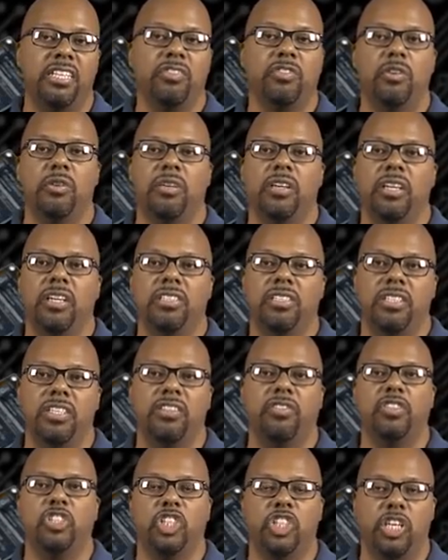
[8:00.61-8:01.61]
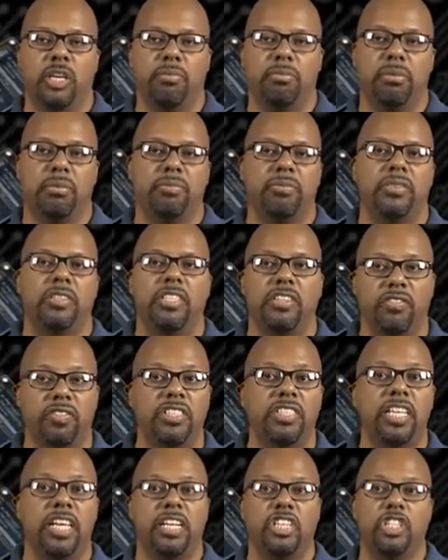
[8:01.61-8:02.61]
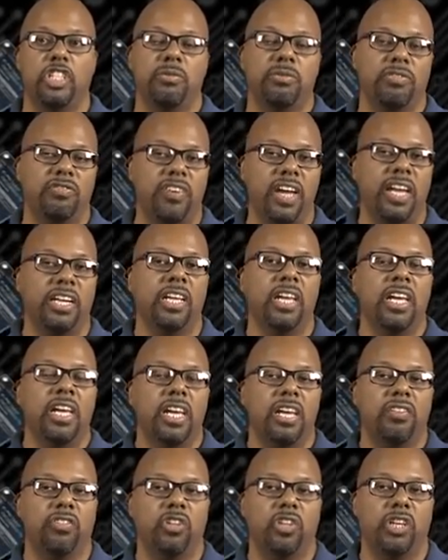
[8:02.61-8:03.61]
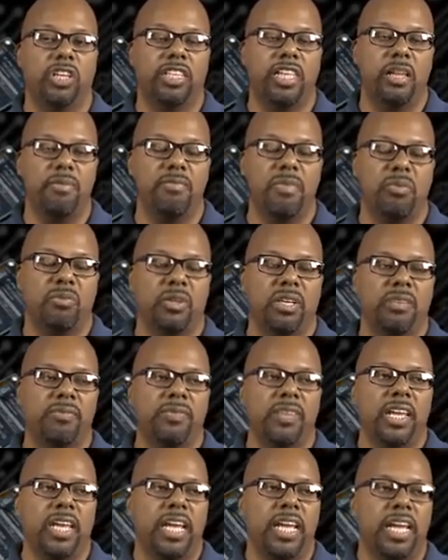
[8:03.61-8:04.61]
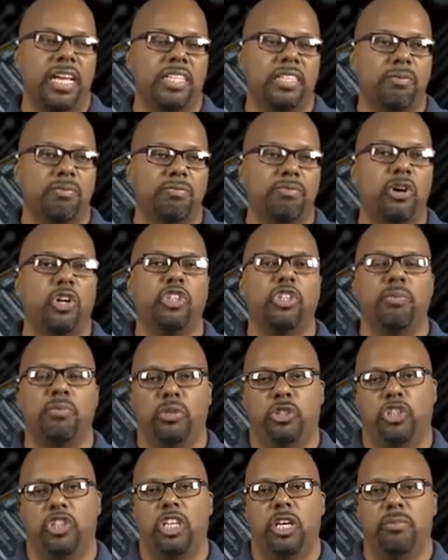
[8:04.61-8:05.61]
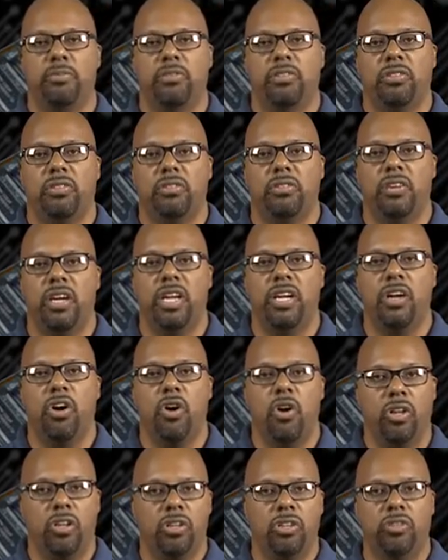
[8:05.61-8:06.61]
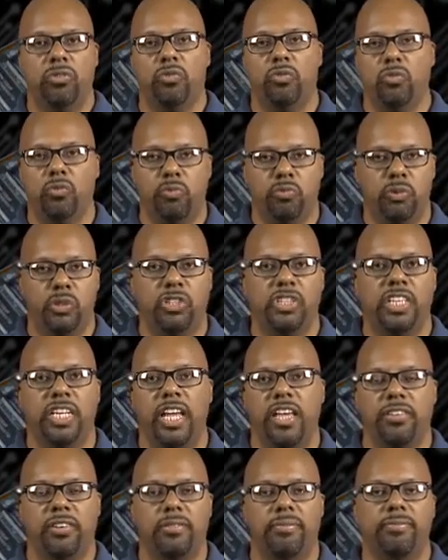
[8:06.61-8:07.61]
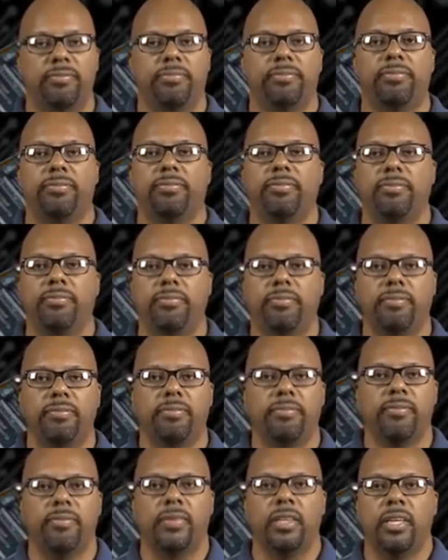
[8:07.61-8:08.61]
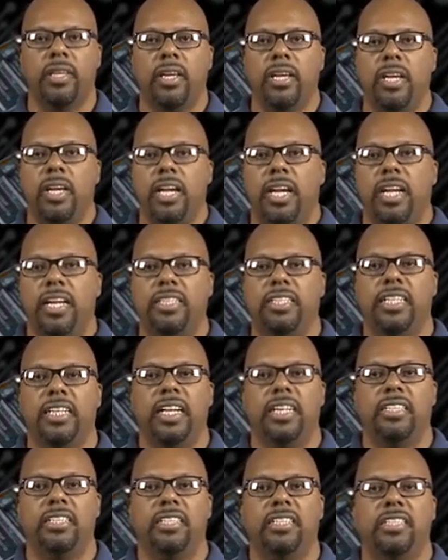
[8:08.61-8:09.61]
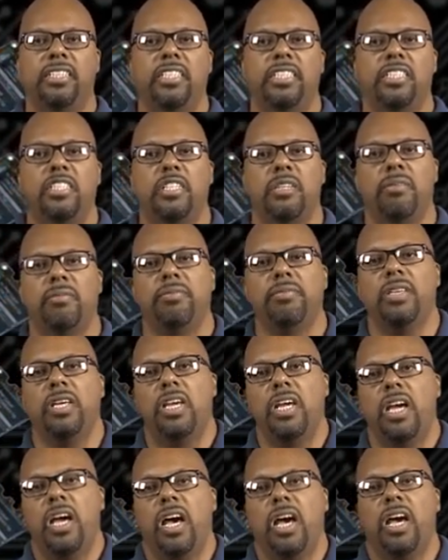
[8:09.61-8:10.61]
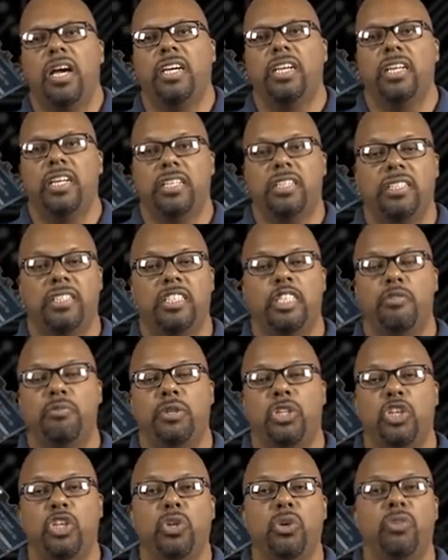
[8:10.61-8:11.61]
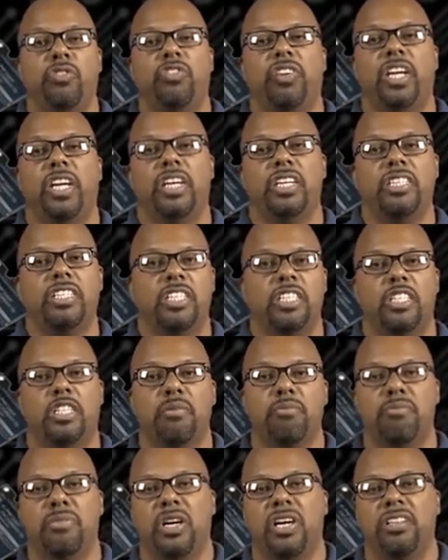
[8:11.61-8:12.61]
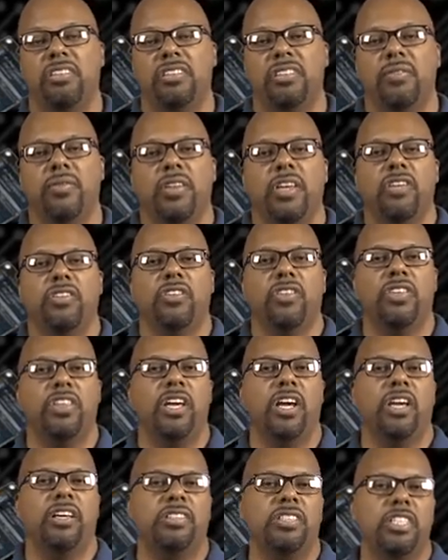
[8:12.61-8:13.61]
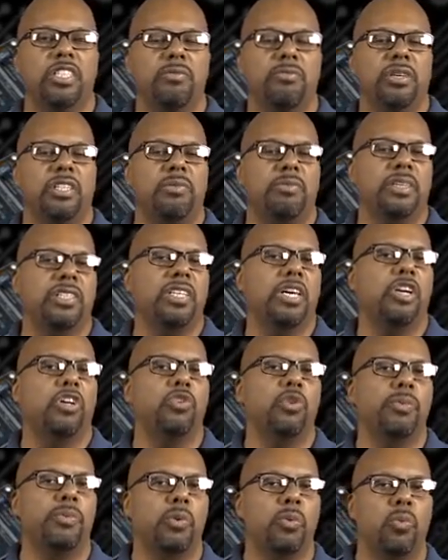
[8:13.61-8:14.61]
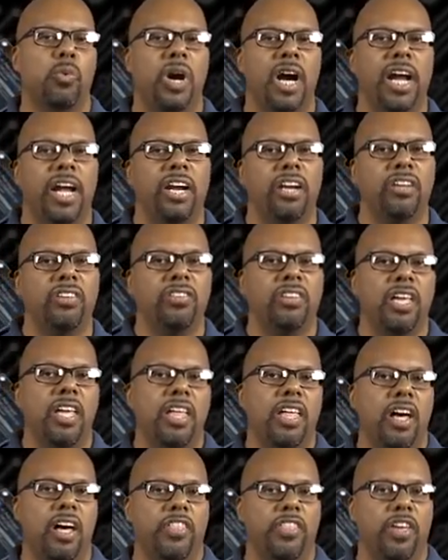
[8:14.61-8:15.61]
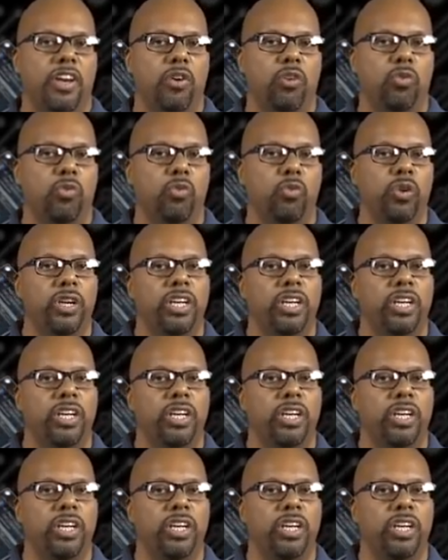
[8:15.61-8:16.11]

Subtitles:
different chip, different set of chips. In fact, if you look at that memory, it's multiple chips, right, all put together. It's connected to the system, connected to the CPU via a system bus. So the system bus is basically a group of wires that are